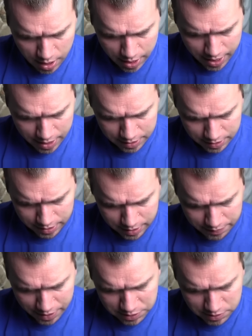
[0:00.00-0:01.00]
And
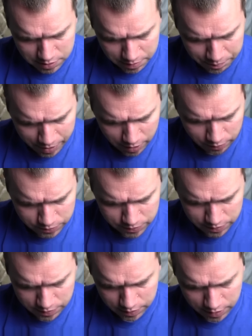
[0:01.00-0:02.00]
that's
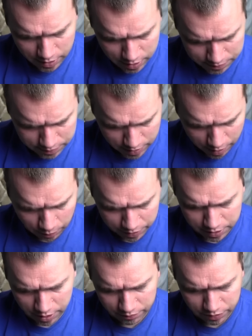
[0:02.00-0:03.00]
about it I want
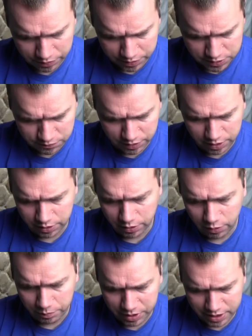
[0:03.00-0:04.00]
to cover in this
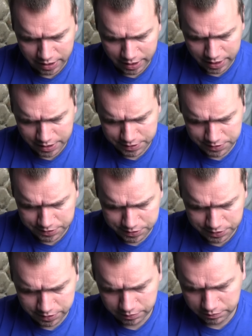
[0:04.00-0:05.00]
video
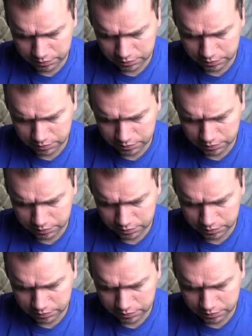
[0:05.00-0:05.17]
because